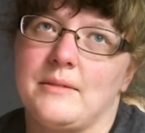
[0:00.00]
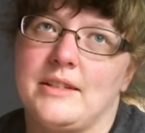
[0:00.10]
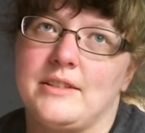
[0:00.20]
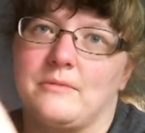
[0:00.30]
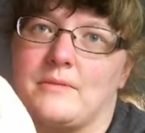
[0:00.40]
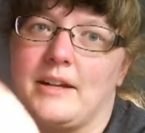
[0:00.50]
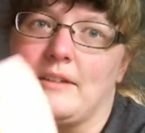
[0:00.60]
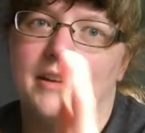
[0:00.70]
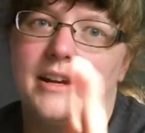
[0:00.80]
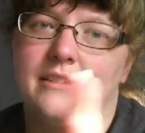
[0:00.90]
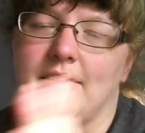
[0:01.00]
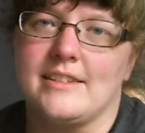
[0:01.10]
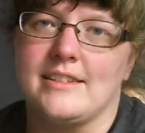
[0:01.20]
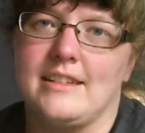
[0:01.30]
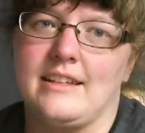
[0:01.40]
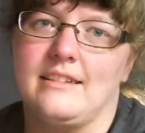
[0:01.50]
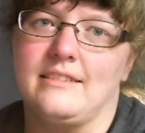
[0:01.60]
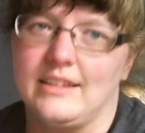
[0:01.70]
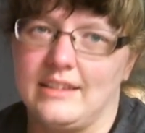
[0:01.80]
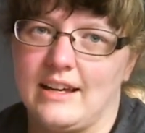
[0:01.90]
We like to ride around and see
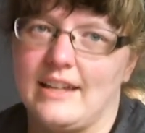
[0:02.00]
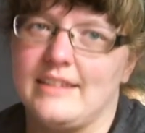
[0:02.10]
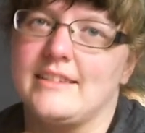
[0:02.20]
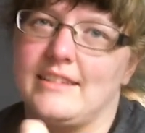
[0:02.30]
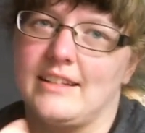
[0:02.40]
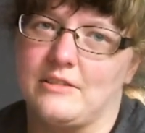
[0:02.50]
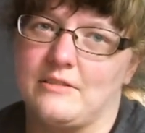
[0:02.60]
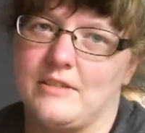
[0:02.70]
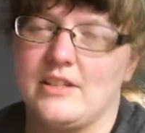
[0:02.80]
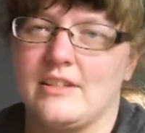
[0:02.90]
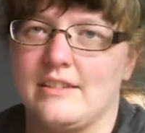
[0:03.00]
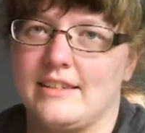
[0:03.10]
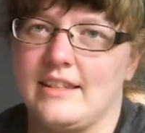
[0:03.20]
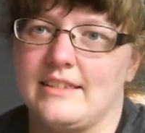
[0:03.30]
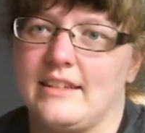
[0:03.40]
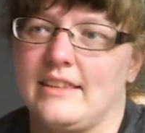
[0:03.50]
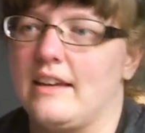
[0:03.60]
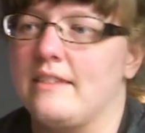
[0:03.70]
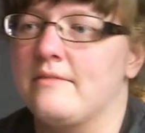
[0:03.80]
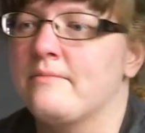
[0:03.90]
the lights, the decorations, things like
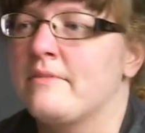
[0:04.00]
that.